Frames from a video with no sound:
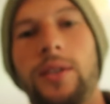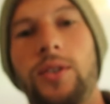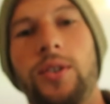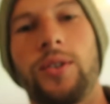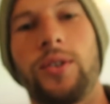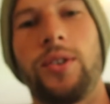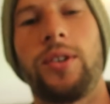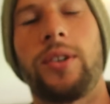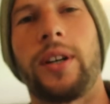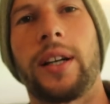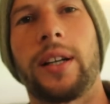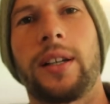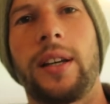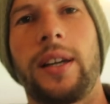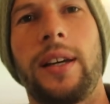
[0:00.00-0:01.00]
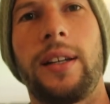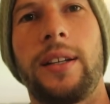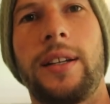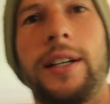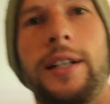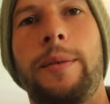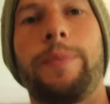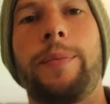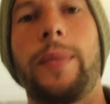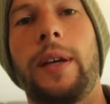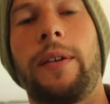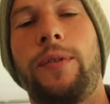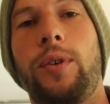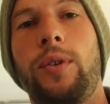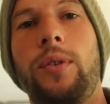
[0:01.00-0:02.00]
new Oura Ring. And
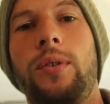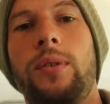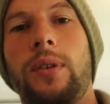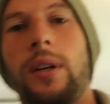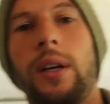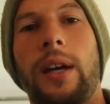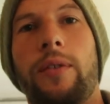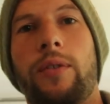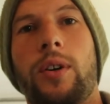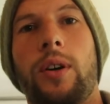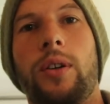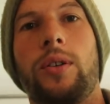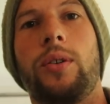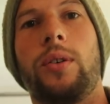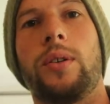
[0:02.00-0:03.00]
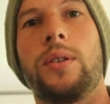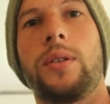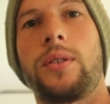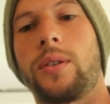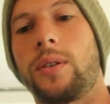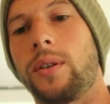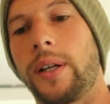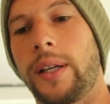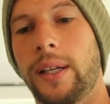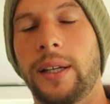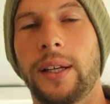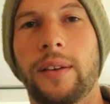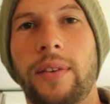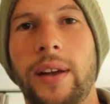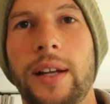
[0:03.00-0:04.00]
if you have got yours already,
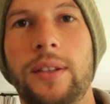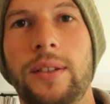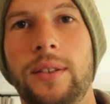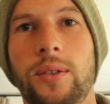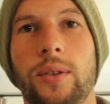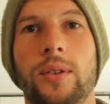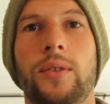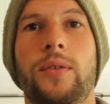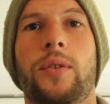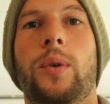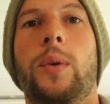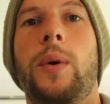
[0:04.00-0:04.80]
have had yours for